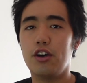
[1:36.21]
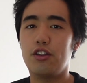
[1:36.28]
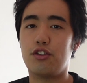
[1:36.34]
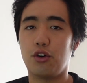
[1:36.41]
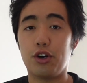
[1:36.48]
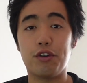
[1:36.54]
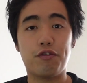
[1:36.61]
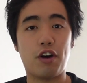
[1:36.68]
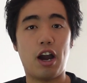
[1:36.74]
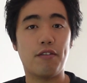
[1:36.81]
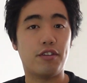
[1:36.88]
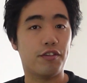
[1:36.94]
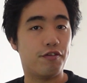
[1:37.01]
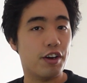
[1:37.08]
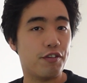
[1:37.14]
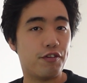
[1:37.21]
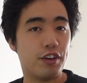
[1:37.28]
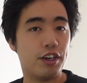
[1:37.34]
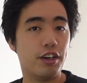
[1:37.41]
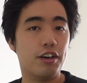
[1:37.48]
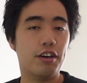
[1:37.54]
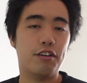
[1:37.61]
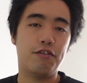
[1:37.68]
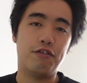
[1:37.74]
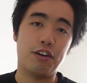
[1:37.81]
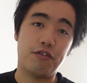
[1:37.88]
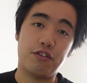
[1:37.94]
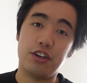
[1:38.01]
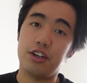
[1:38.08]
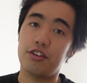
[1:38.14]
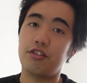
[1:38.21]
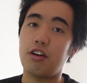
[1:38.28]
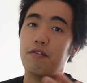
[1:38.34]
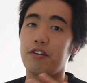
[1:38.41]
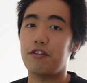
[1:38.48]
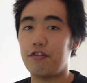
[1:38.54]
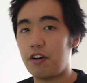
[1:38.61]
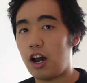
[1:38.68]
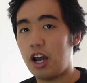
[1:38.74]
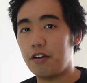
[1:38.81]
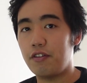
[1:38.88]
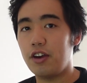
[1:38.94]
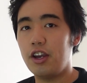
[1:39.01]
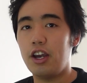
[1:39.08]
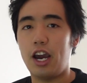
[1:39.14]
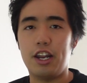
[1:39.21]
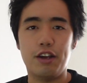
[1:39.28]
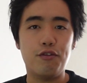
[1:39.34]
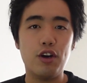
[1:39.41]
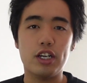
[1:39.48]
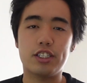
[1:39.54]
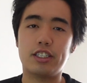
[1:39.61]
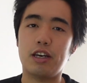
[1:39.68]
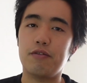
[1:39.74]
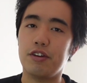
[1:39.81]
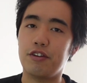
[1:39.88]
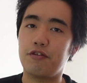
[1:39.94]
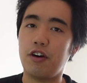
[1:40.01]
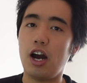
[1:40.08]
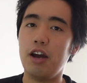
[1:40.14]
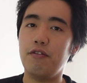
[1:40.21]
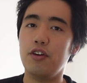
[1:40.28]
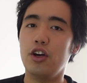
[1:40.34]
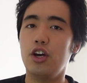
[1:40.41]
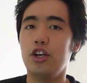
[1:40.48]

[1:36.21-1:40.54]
35 to 50, 50 to 75, and if you're at 75,